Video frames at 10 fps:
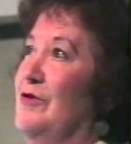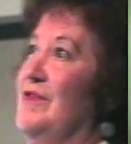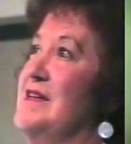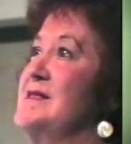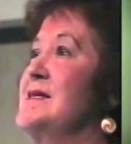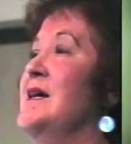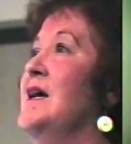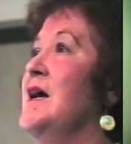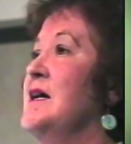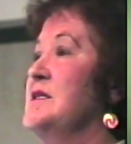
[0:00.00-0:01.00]
have a look at this."
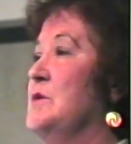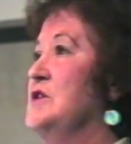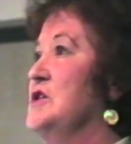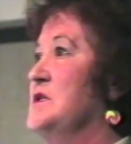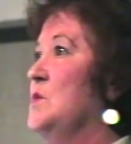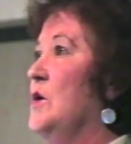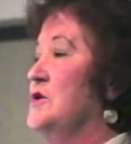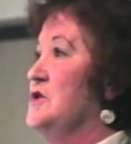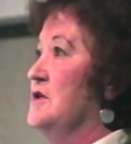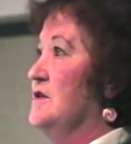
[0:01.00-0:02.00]
So we just
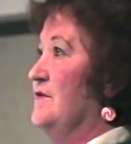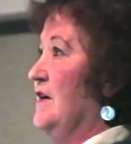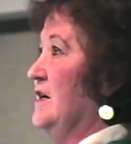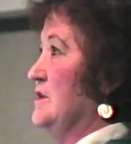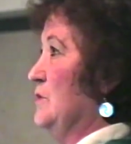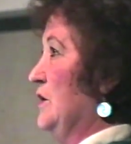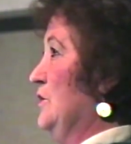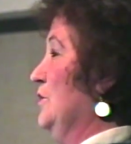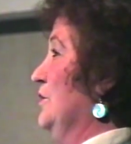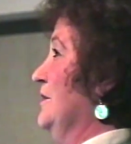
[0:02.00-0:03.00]
watched it as far as we
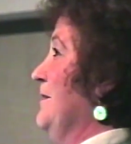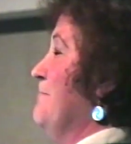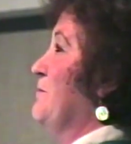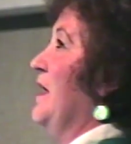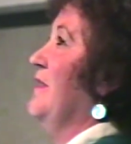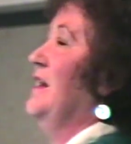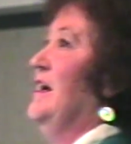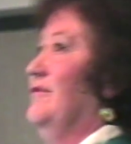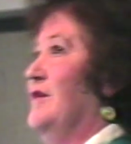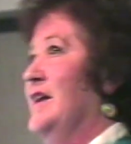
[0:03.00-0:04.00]
could. And then
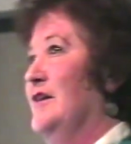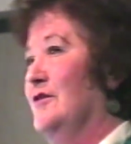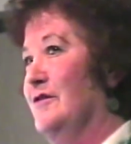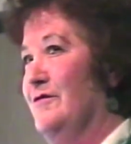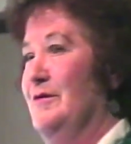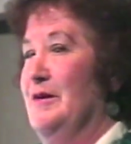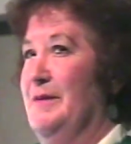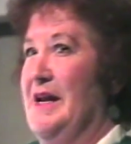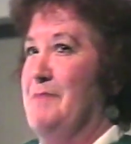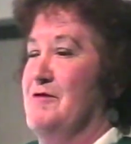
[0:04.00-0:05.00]
after that I got a
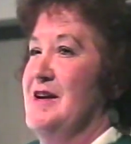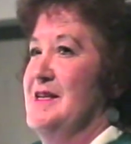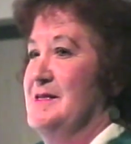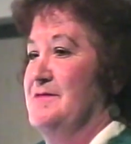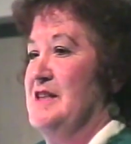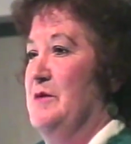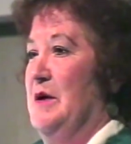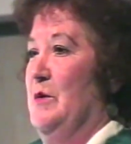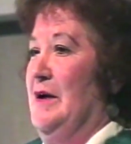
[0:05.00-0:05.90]
little bit apprehensive, so we